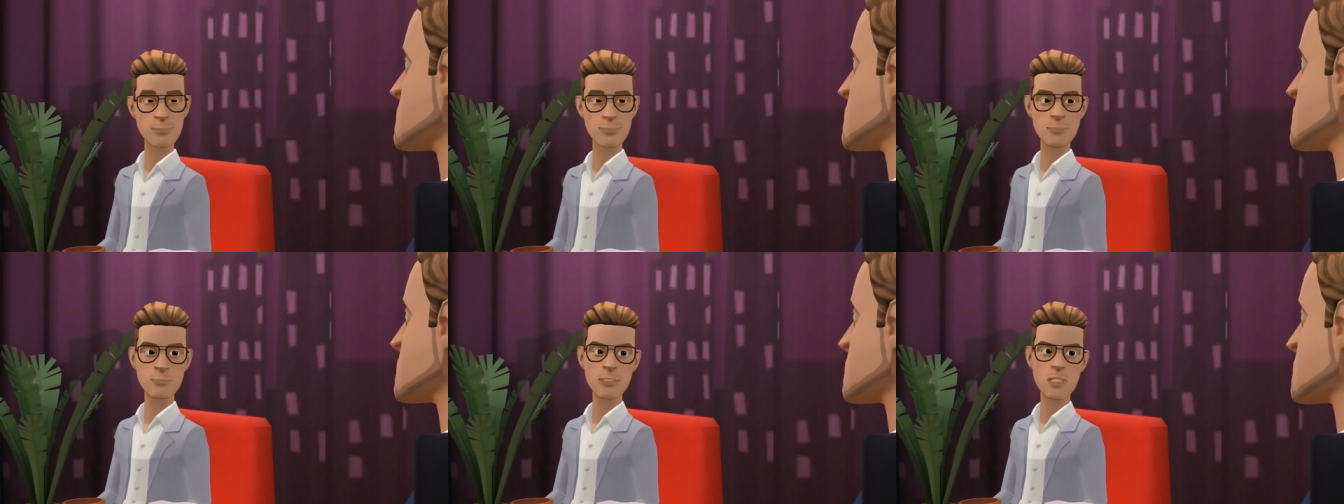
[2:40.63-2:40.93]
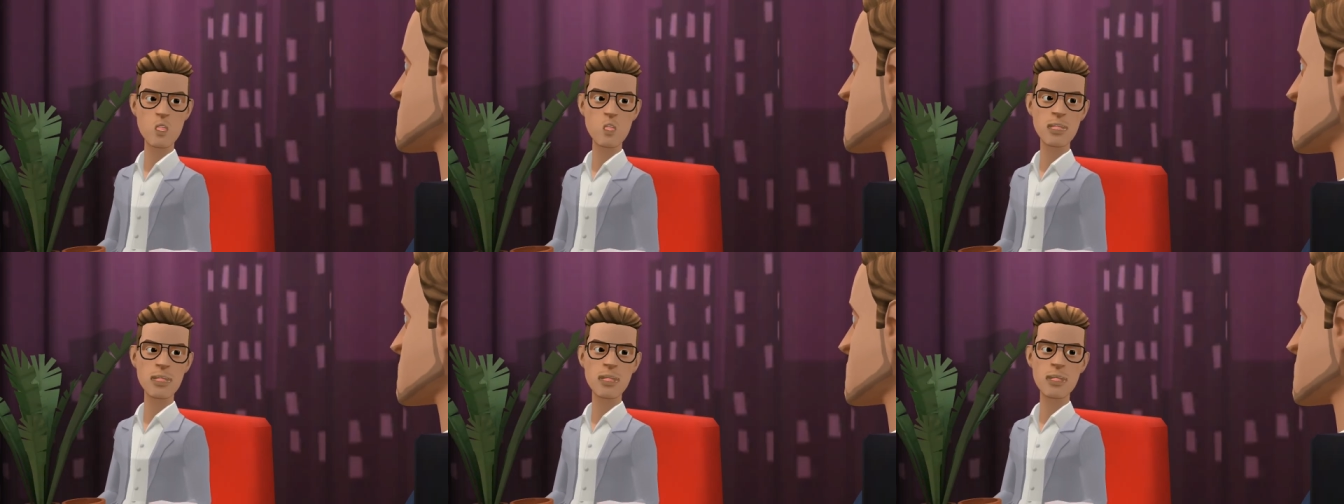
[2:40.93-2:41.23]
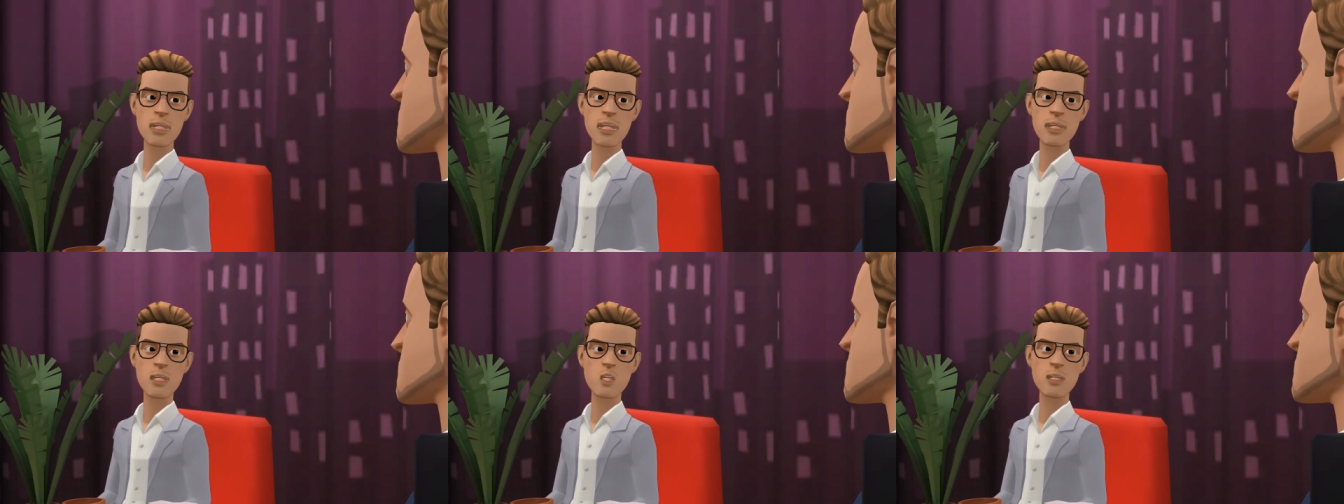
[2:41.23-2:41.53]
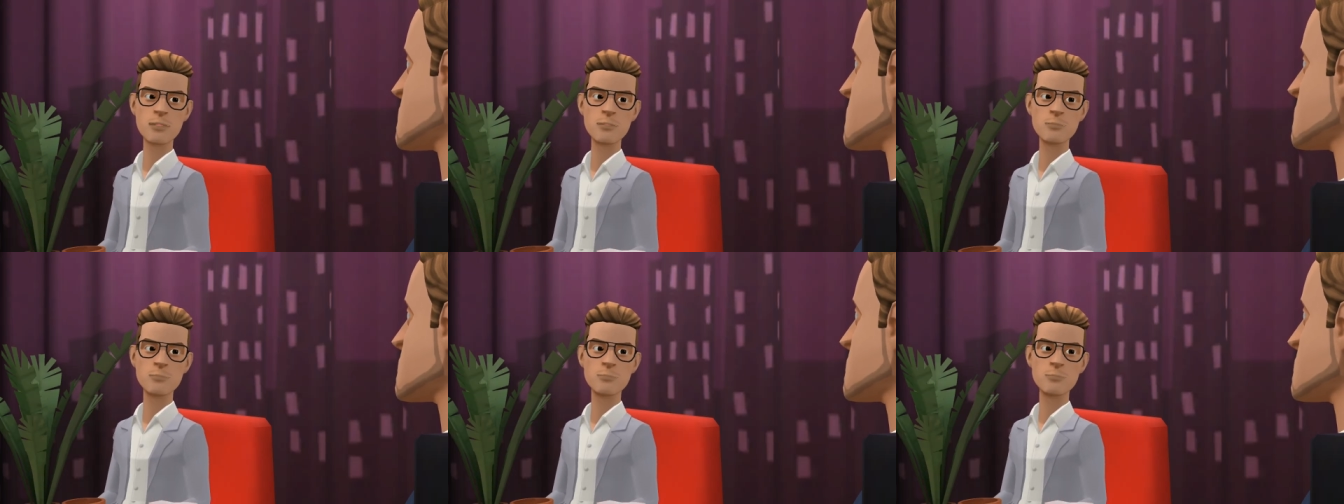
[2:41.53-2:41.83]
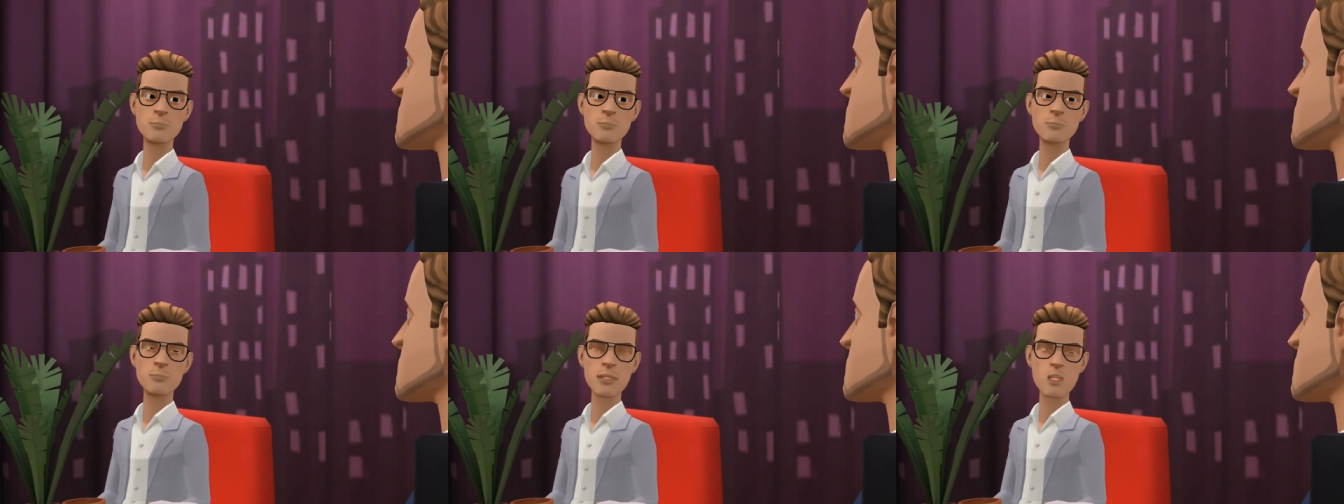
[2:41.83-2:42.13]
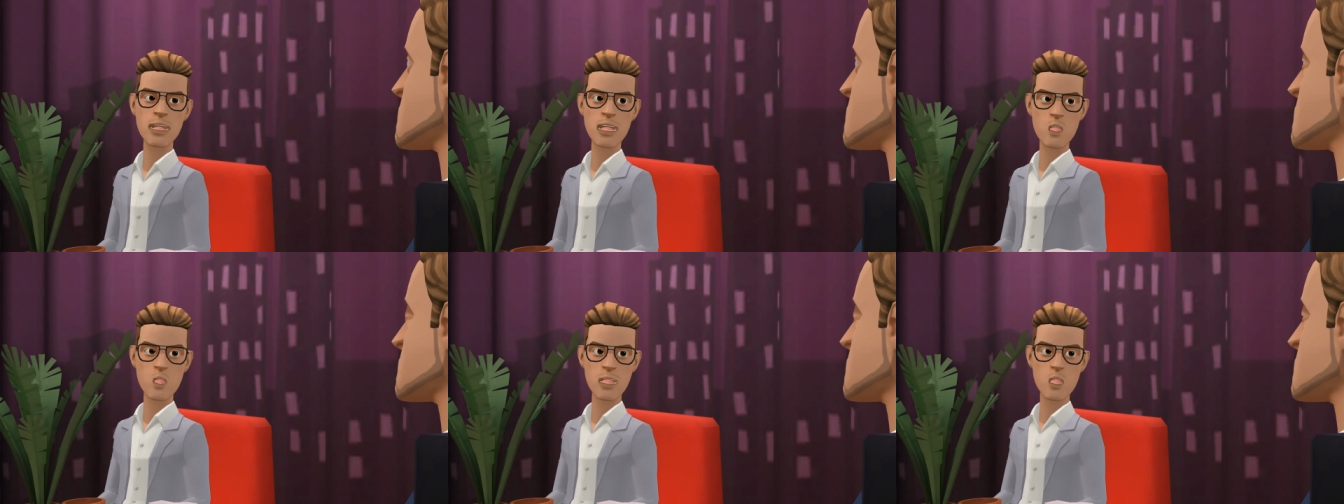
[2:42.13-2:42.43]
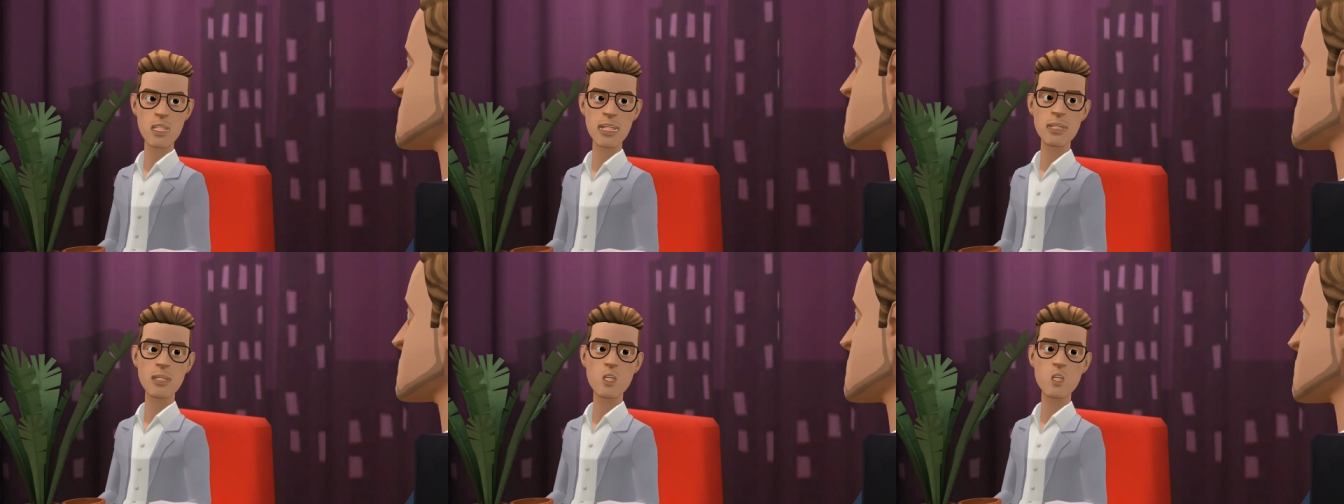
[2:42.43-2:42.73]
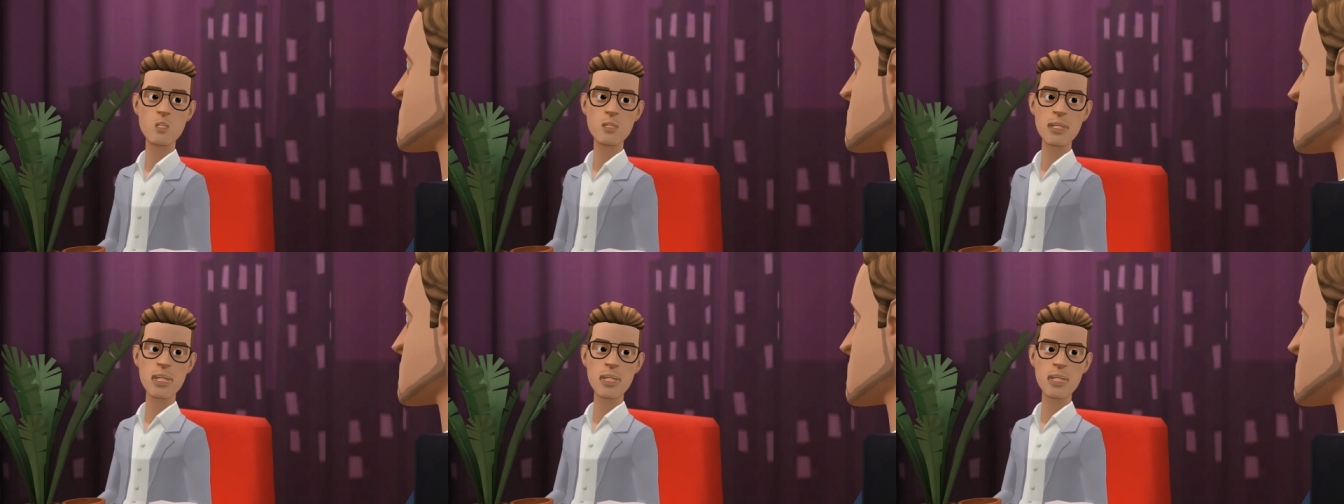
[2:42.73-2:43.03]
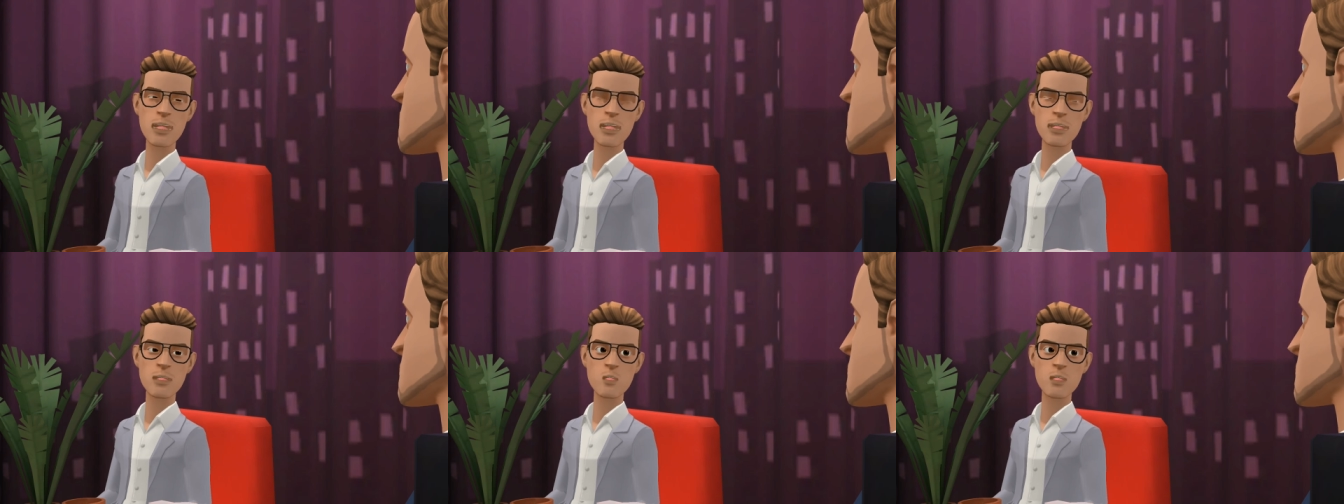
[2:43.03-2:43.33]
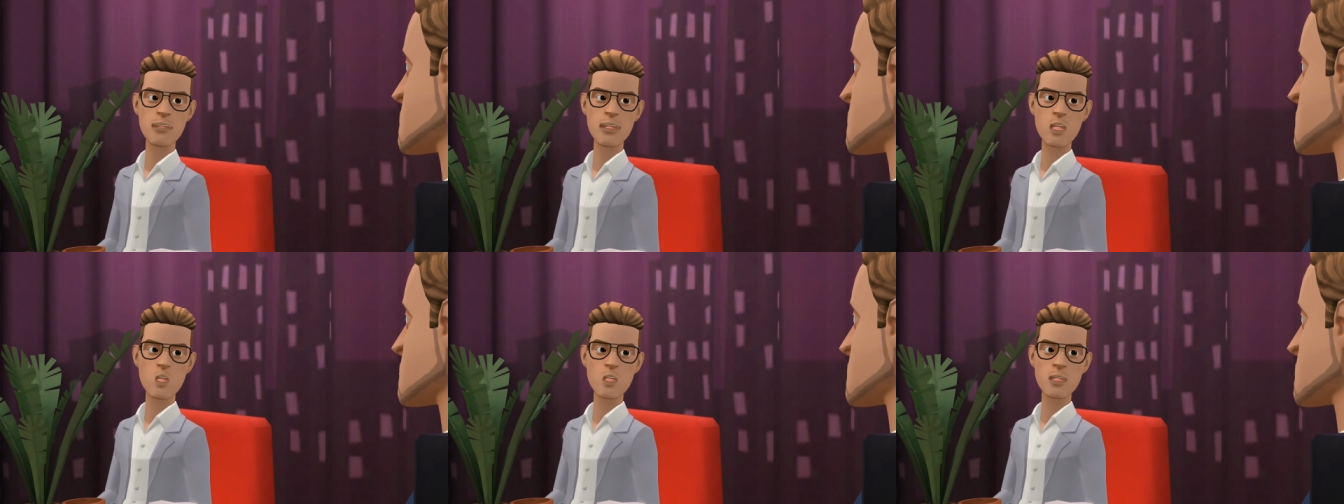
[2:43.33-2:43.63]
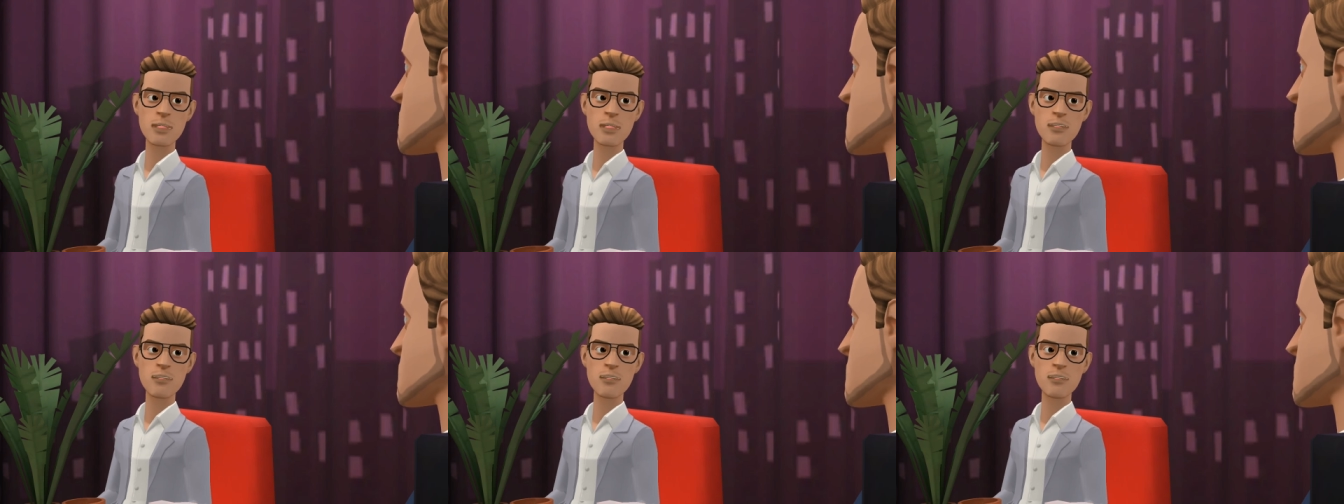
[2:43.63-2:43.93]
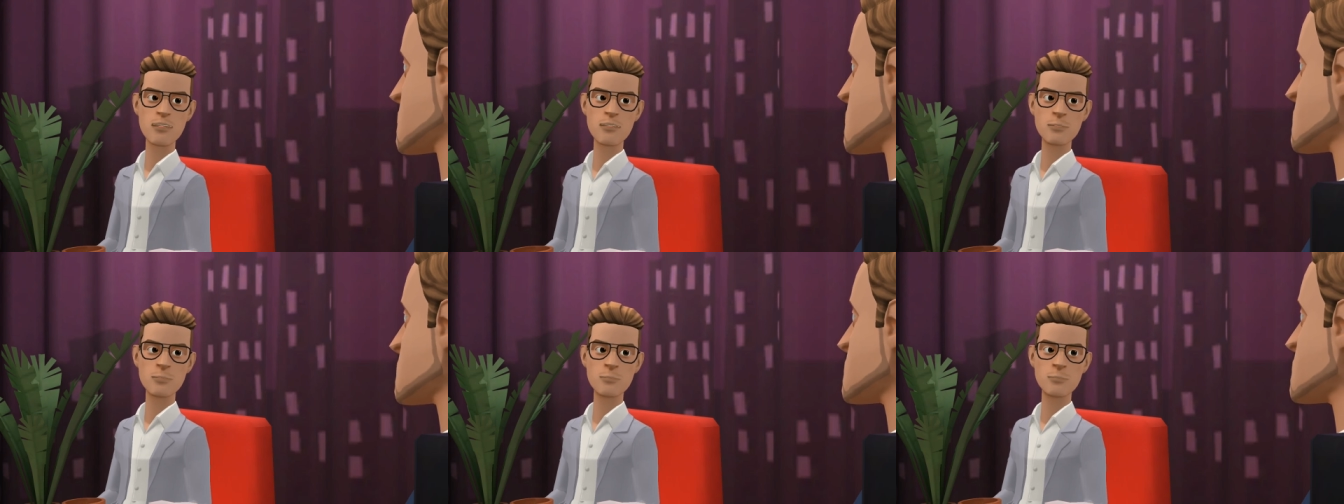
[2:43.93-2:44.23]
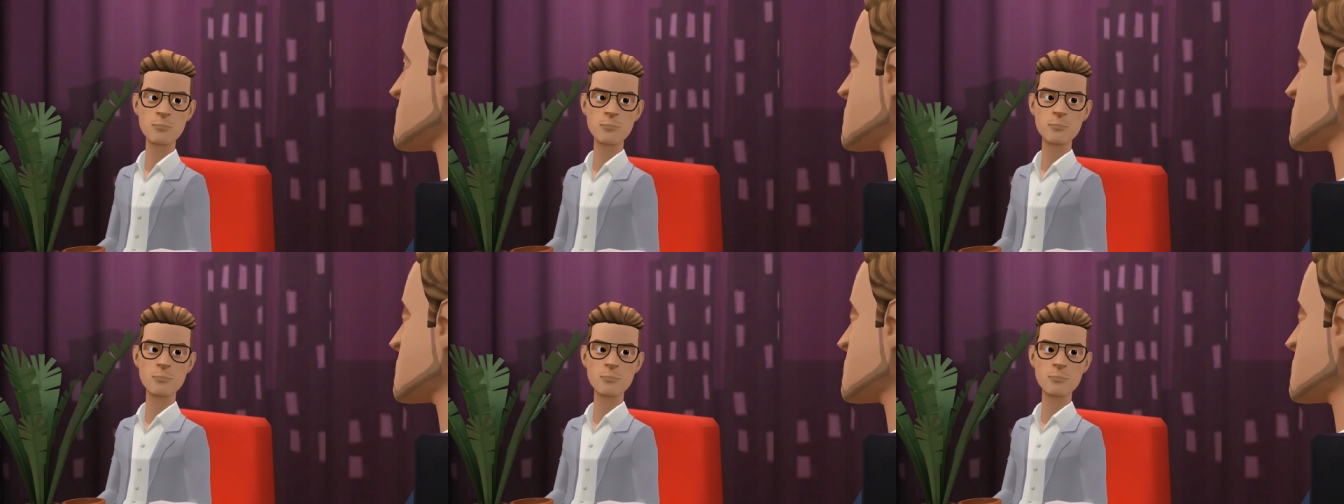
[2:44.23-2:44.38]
The power is in you. You are the one who's in control of your life.